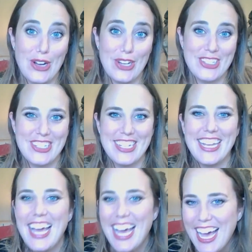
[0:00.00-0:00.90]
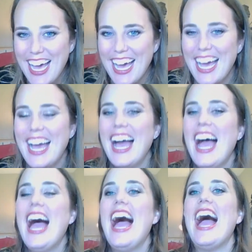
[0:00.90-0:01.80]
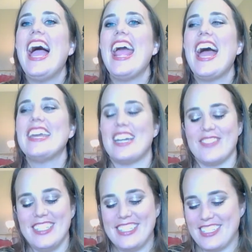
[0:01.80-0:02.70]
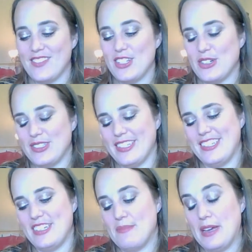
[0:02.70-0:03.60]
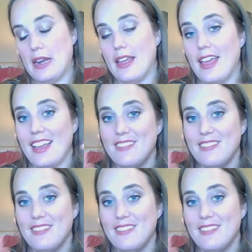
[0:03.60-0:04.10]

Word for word: launched and I'm going to say something totally stupid.